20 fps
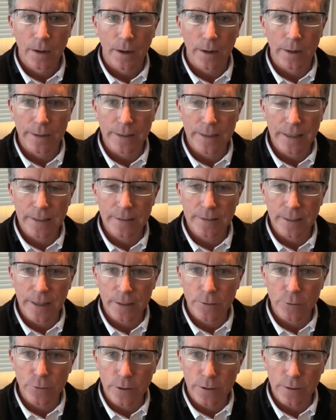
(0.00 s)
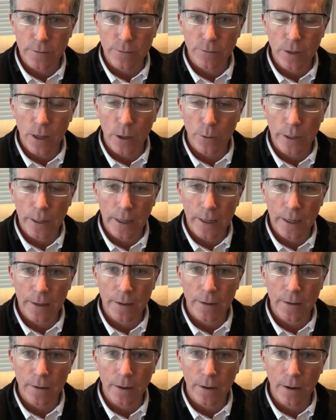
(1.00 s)
Uh, decent interest flowing in
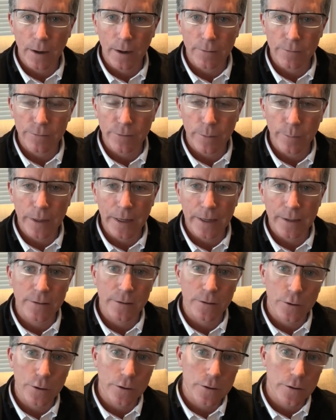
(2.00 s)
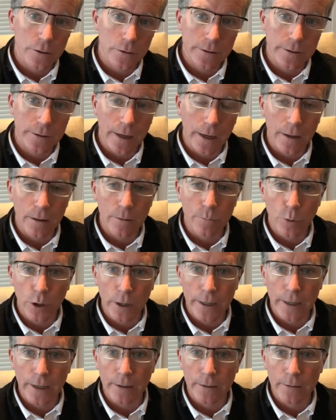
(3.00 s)
uh, from the institutional side of the
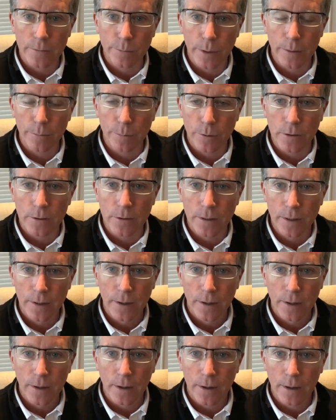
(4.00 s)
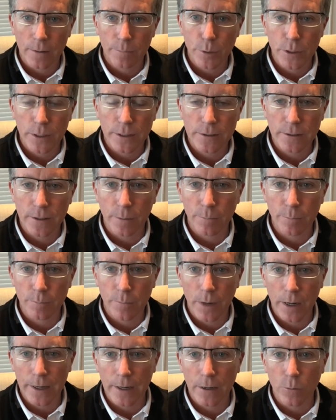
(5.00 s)
market as people uh, put some
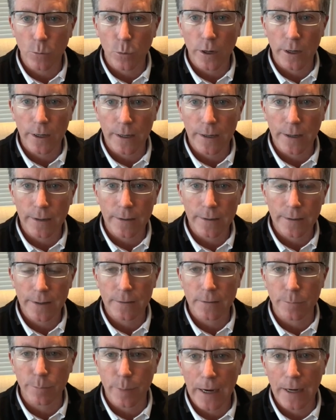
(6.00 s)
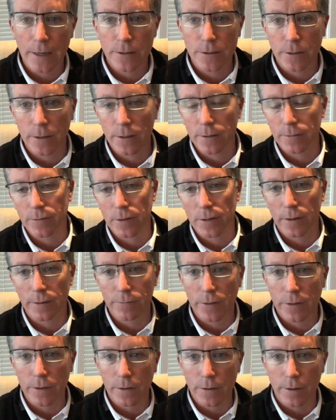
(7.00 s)
money to work in anticipation of, of,
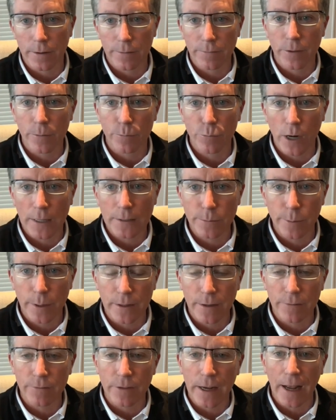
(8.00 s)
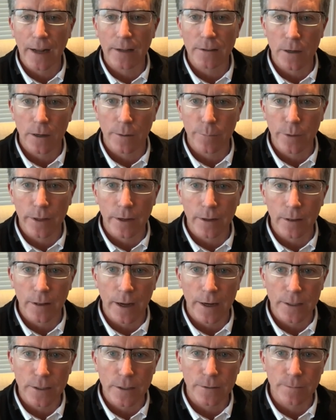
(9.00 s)
of the prospect of the outcome of the
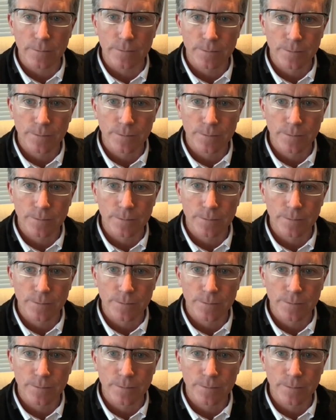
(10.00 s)
election.